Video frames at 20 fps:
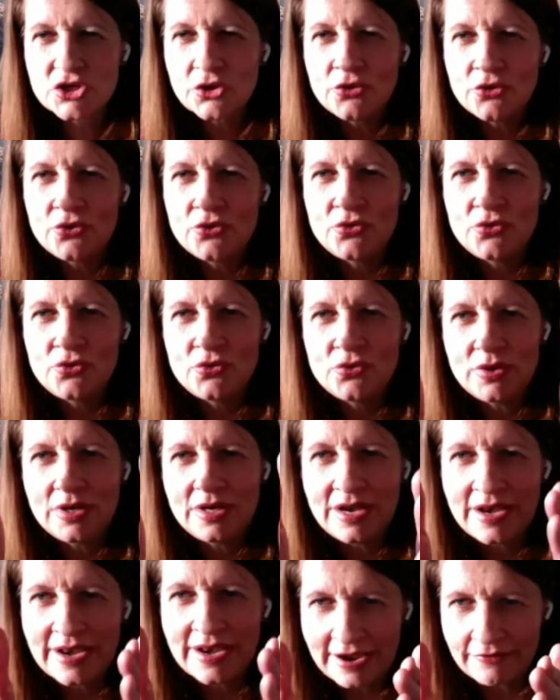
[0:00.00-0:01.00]
too
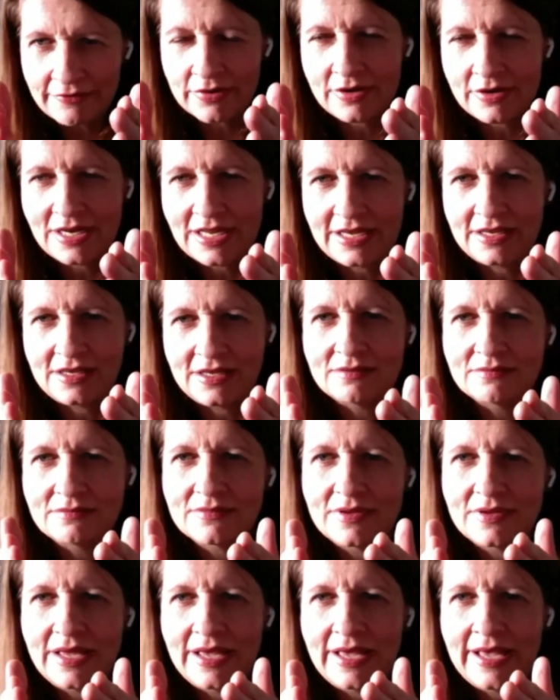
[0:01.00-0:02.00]
narrowly.
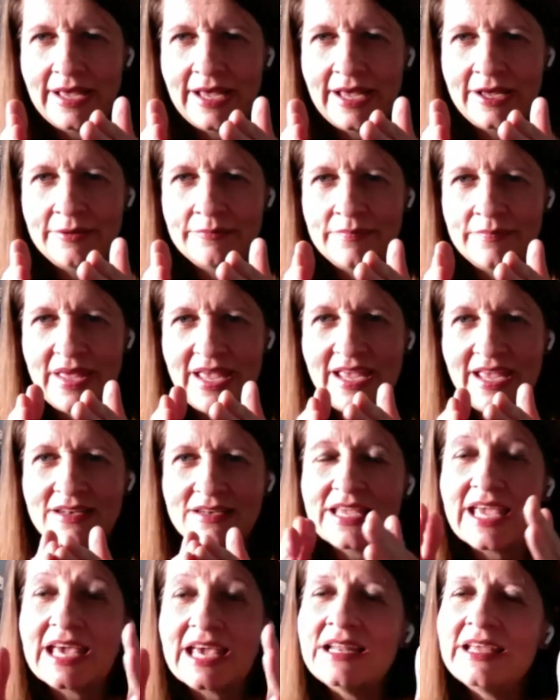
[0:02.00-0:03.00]

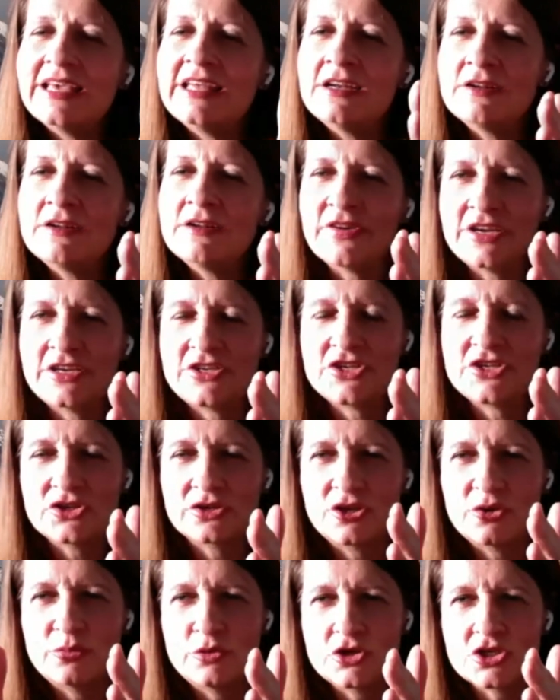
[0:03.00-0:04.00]
And Callaghan
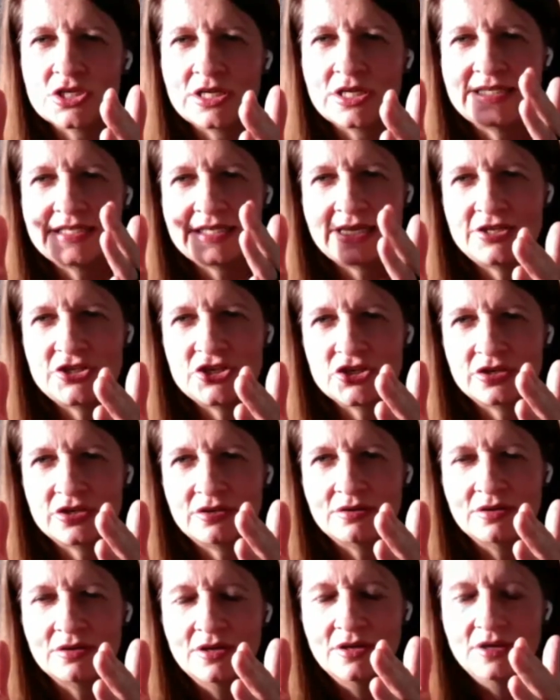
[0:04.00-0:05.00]
Innovation
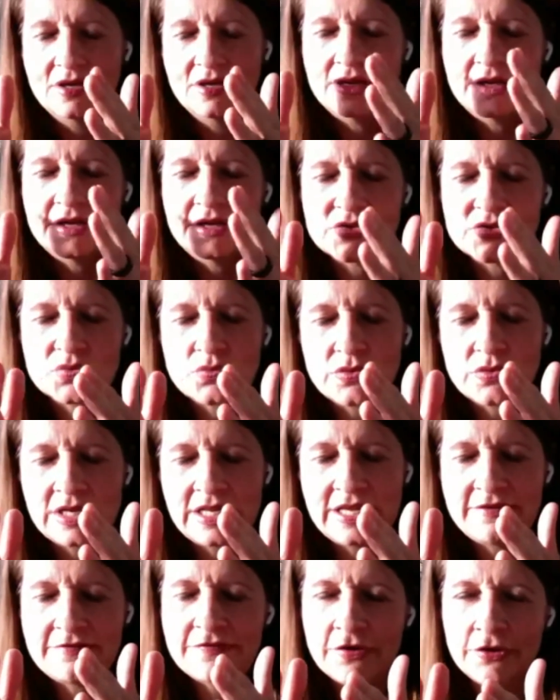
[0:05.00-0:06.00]
commercialization is
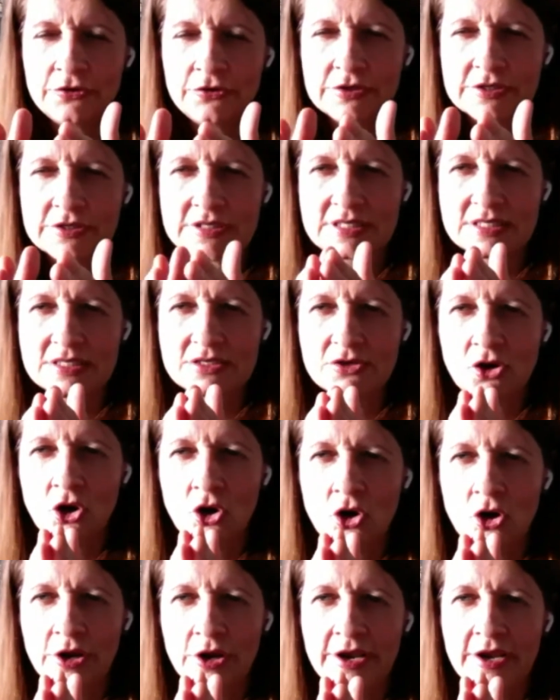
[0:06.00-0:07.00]
really focused
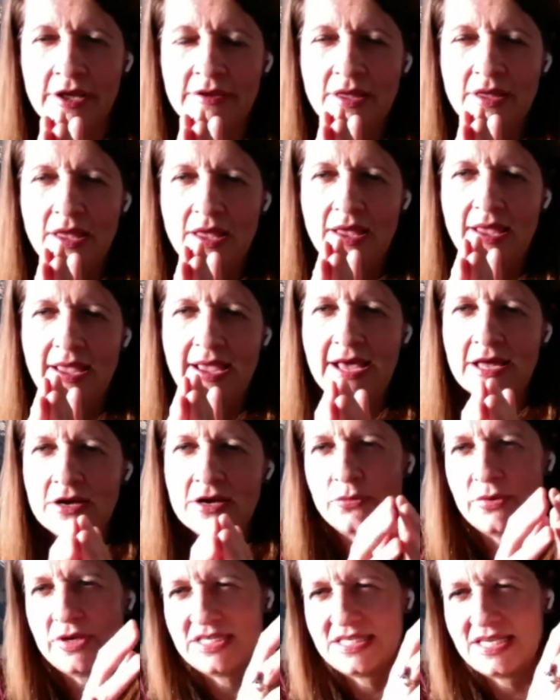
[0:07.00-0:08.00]
on
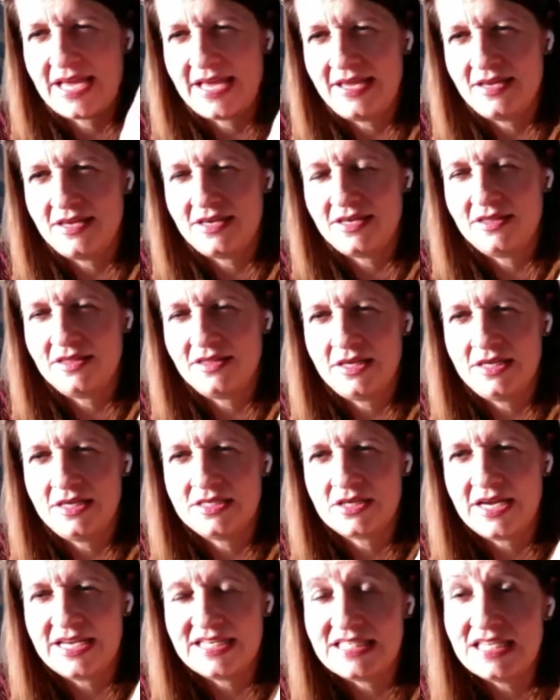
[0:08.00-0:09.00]
how do we take
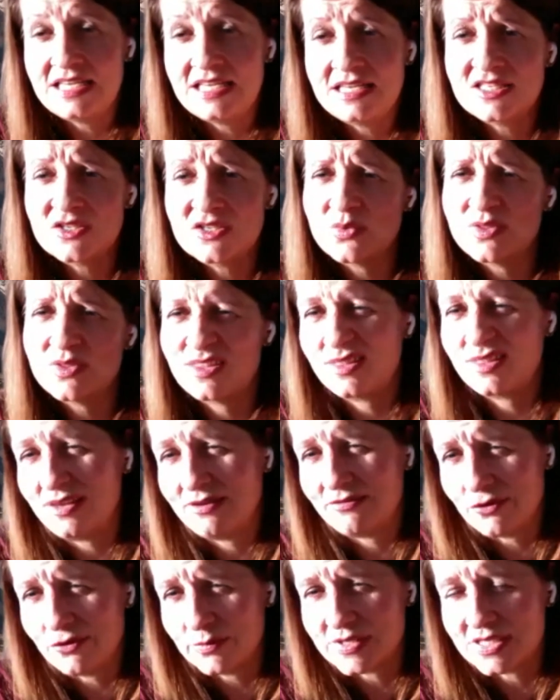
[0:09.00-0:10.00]
these ideas, whether
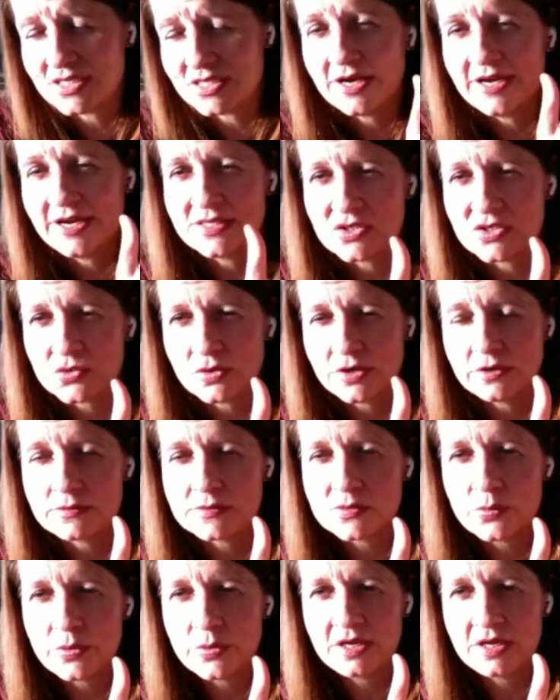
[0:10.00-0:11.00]
they're from science or
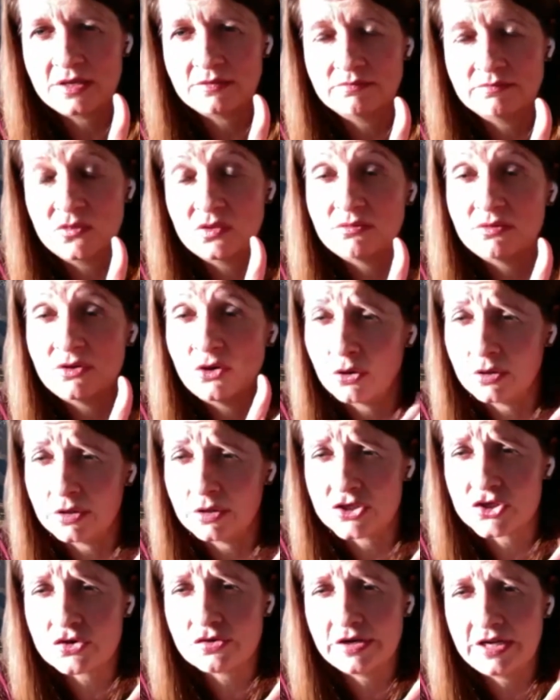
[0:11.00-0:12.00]
elsewhere,
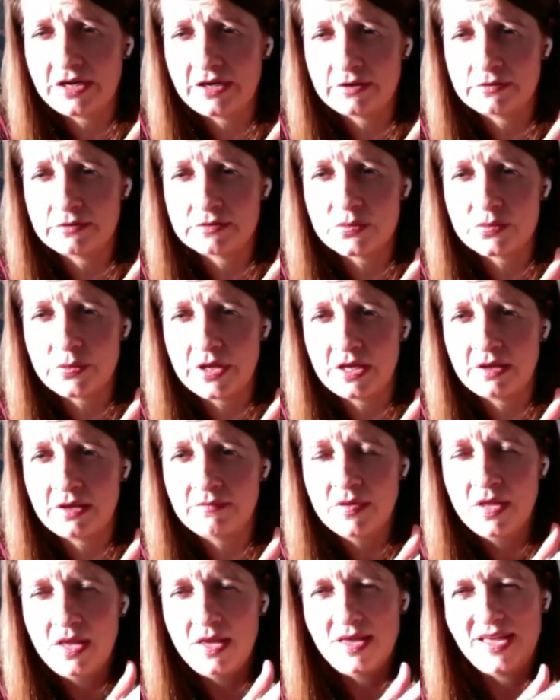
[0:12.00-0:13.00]
knowledge created
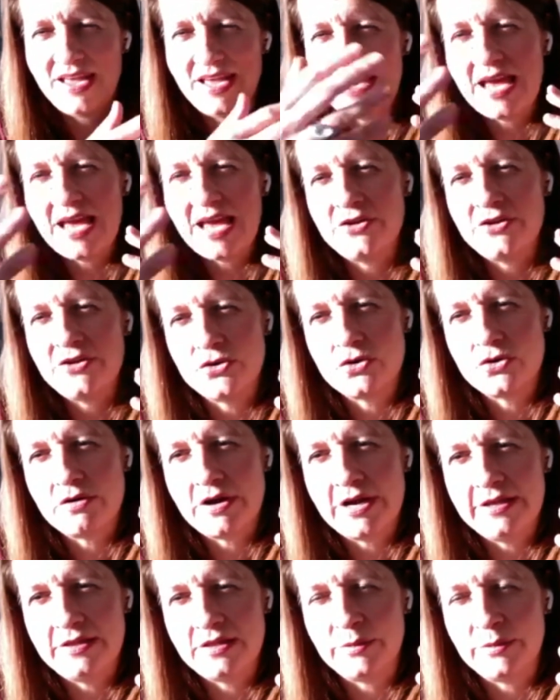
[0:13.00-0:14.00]
elsewhere, and how do you
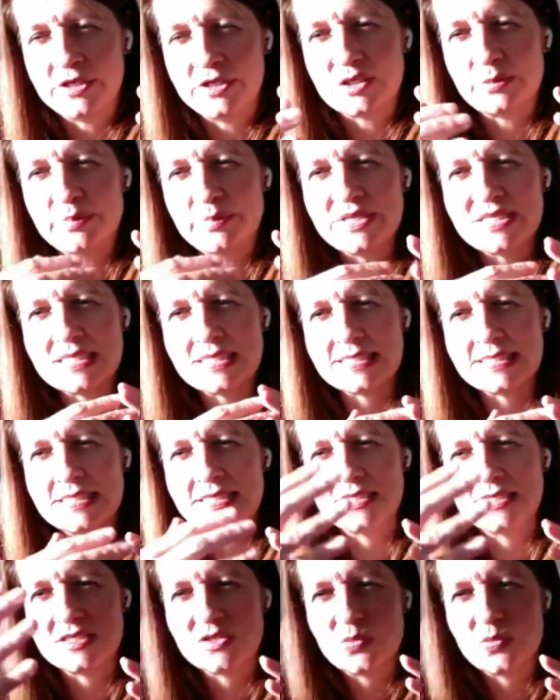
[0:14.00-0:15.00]
create them into
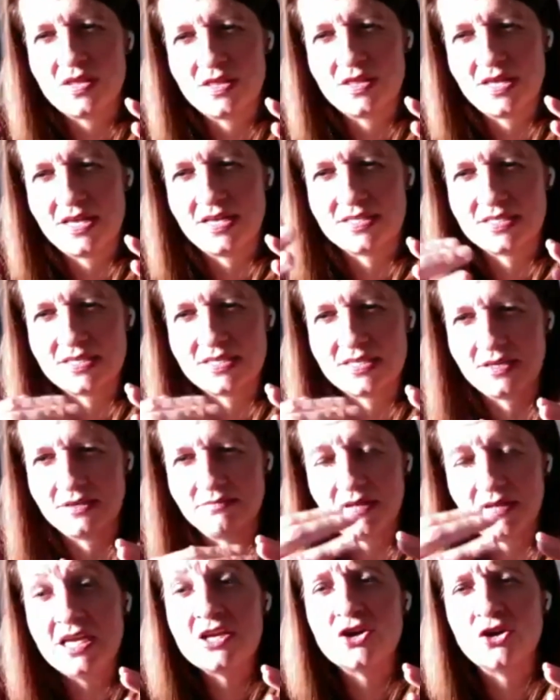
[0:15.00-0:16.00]
businesses, whether that's
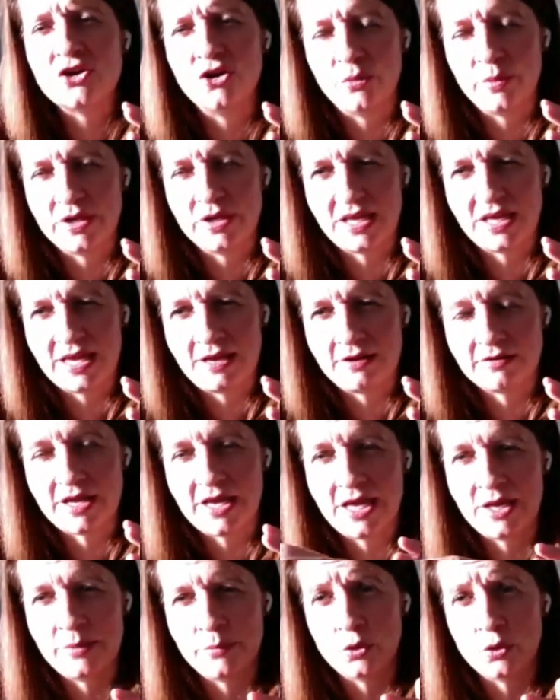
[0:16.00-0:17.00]
an economic
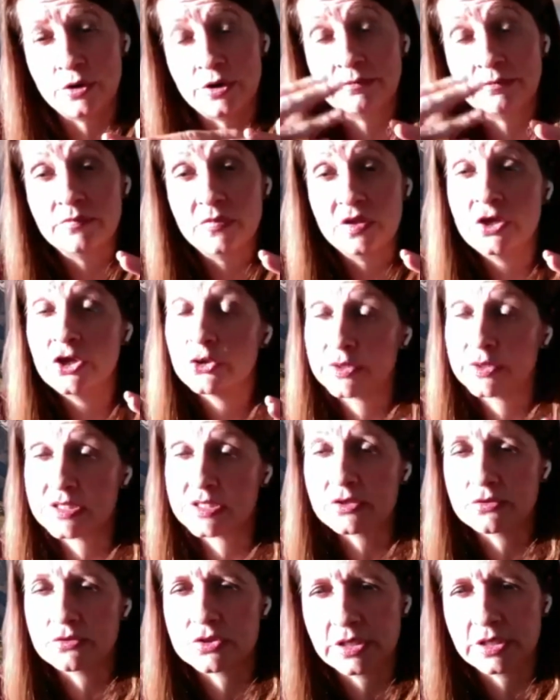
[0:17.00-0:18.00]
outcome or
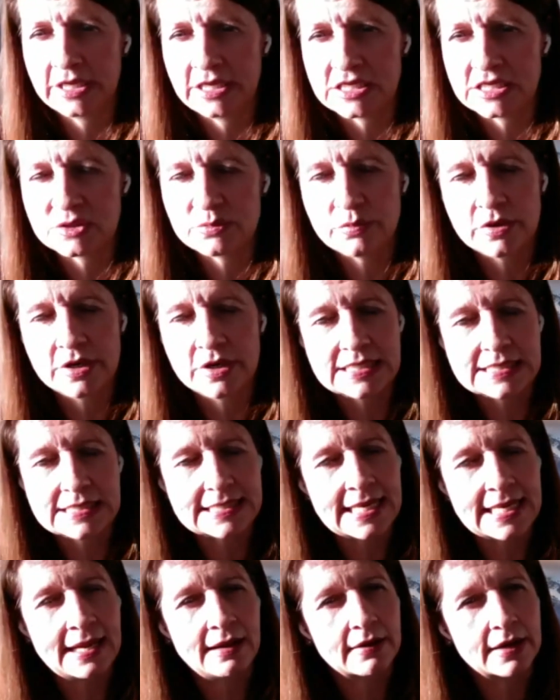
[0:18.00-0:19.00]
a social
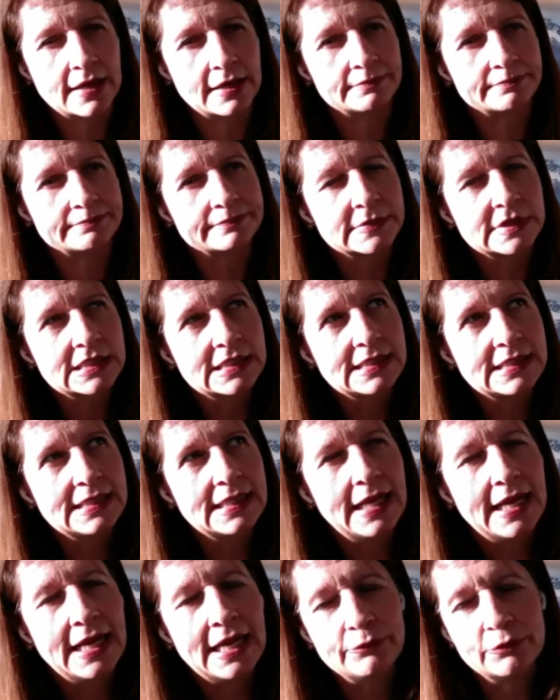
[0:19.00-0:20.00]
enterprise outcome,
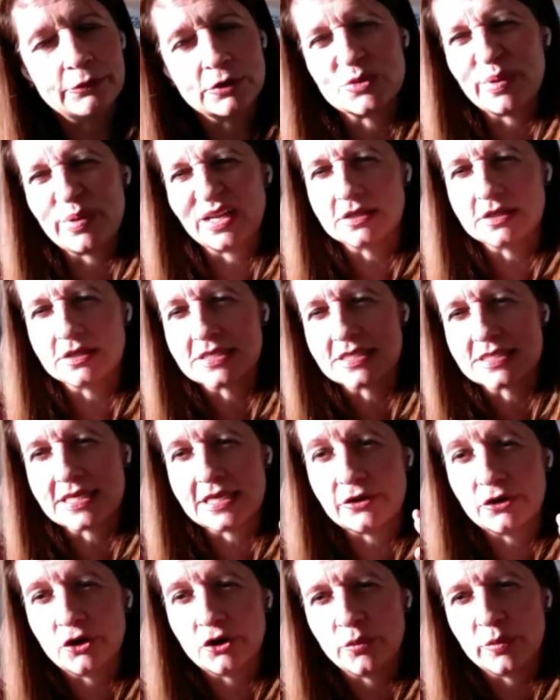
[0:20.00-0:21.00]
which
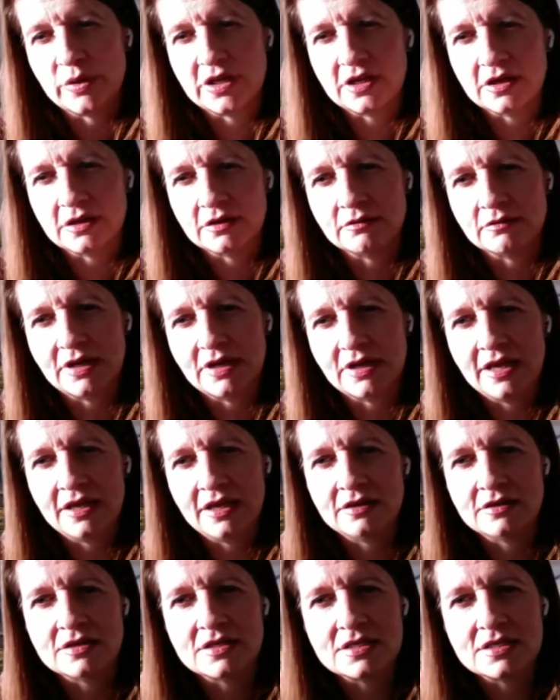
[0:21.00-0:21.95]
balances economic and